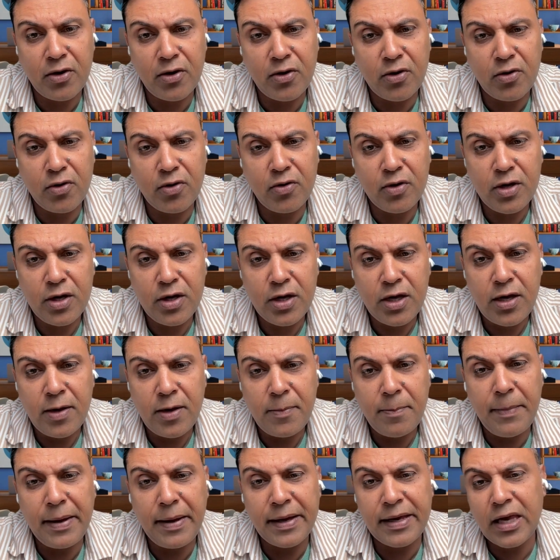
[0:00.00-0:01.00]
you know
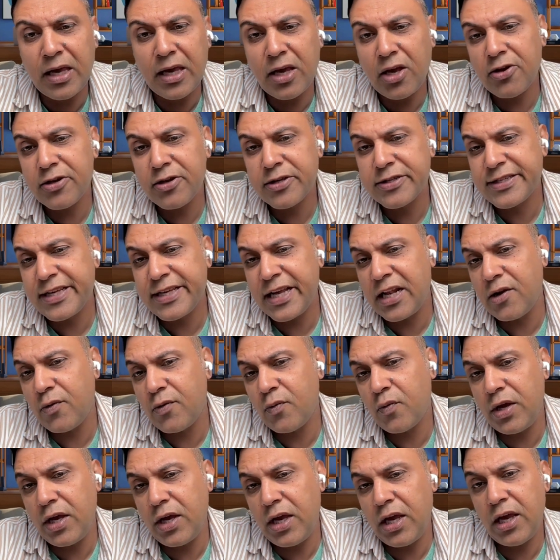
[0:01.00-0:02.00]
making your cell
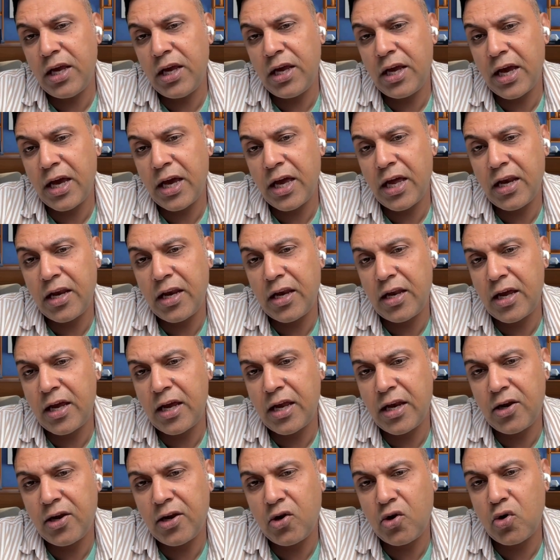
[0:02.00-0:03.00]
weak and
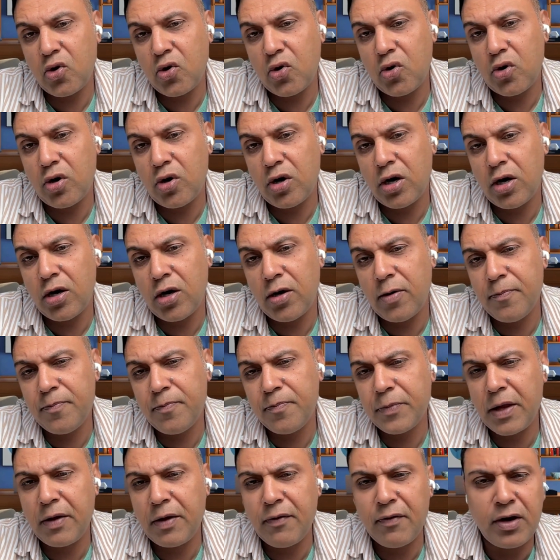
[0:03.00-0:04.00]

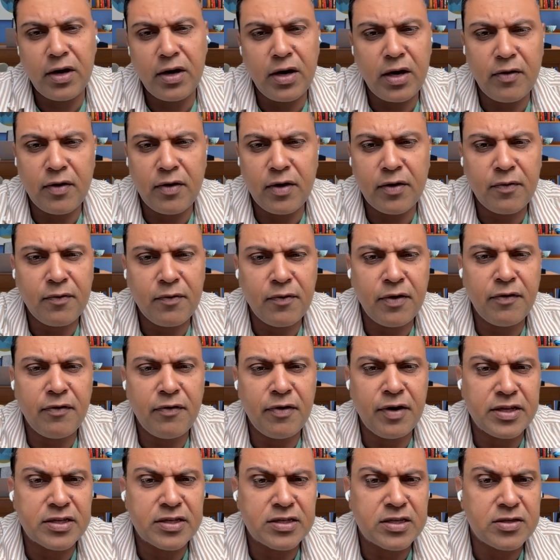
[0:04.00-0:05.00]
even
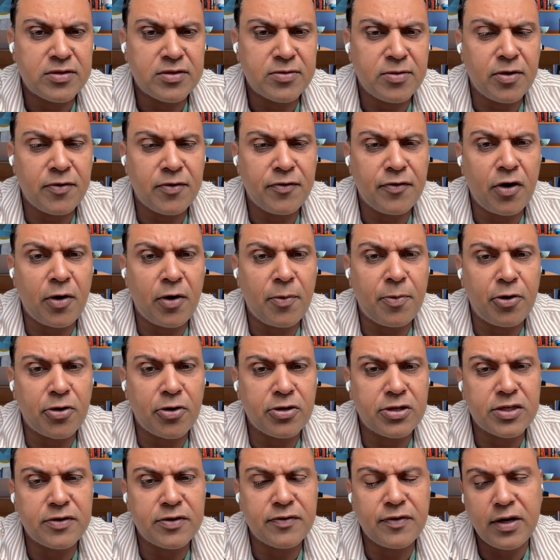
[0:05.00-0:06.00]
we discussed also a
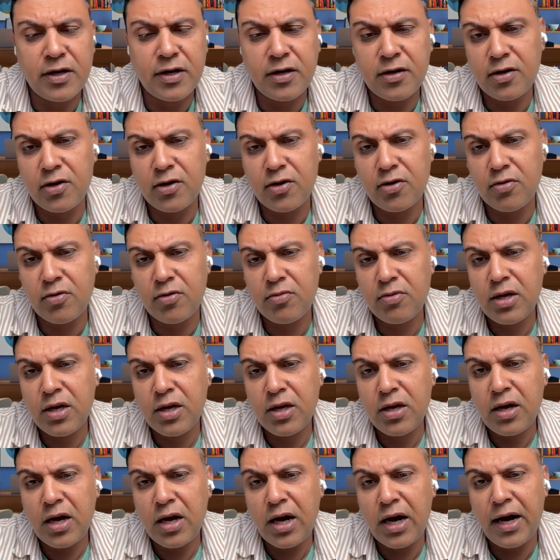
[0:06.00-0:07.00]
process where
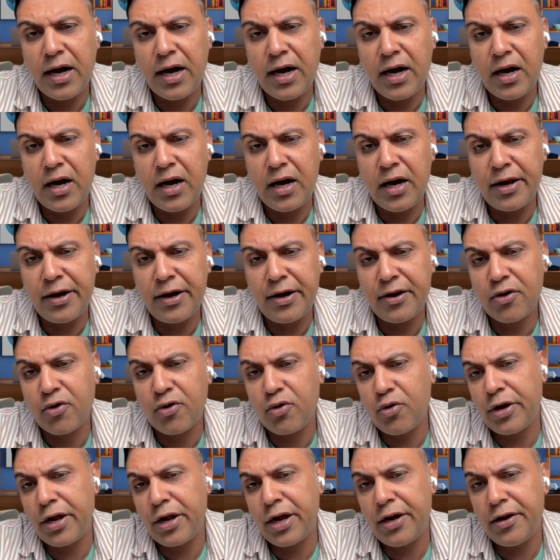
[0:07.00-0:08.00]
iron
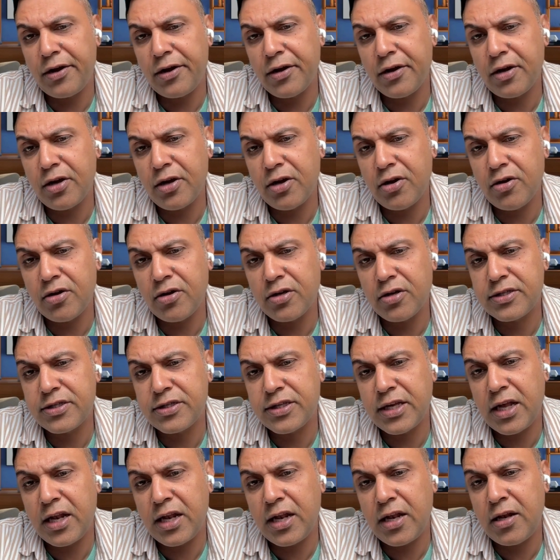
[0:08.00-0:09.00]
could enter your
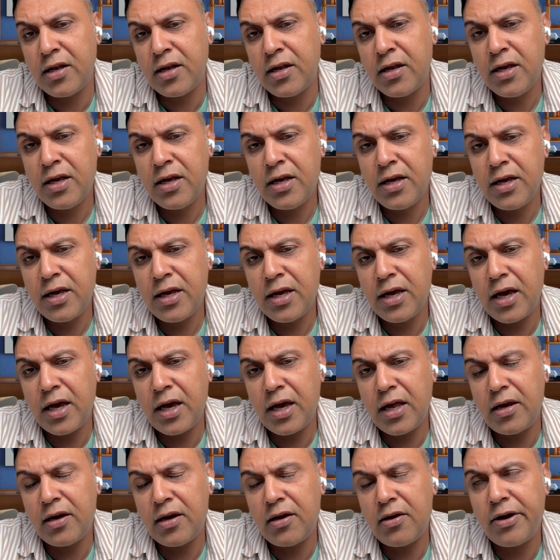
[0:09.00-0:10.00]
cell
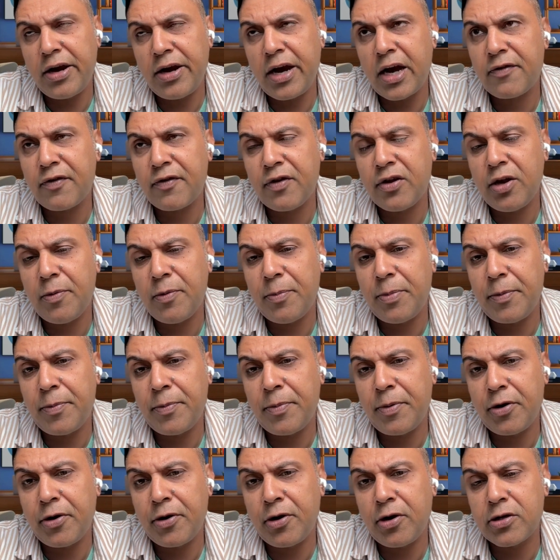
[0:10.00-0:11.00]
and react with lipid
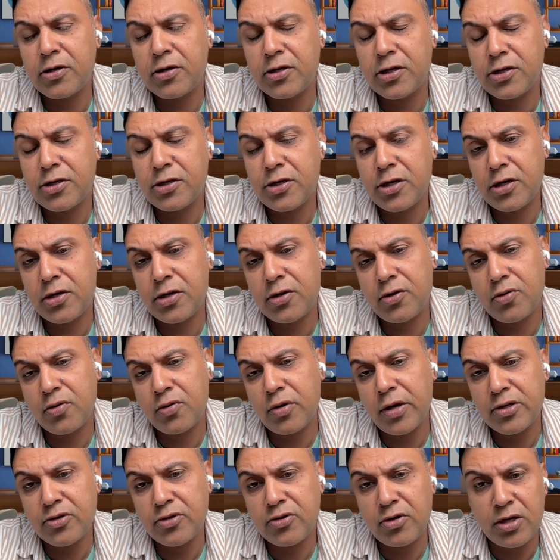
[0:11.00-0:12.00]
peroxidation
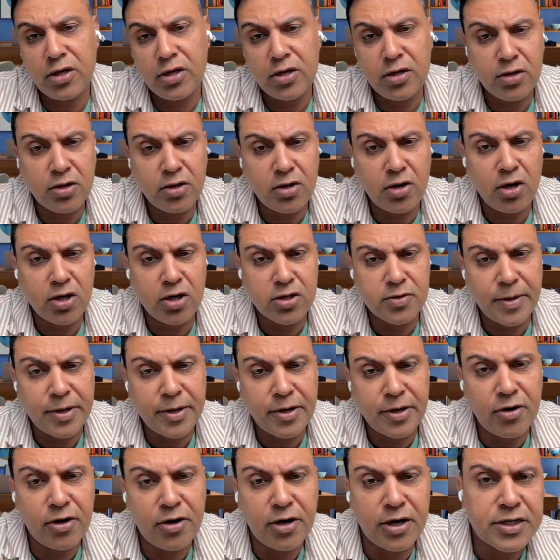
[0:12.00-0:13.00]
to actually cause
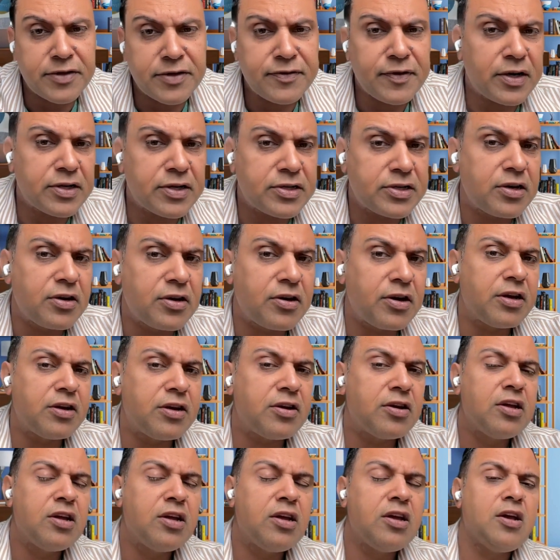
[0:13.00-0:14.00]
metabolic dysfunction, right?
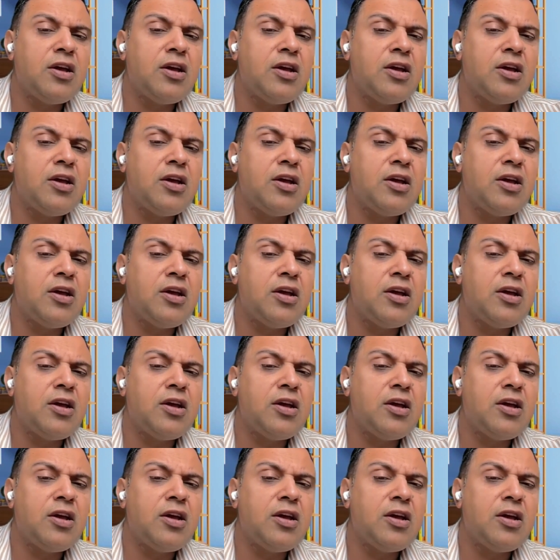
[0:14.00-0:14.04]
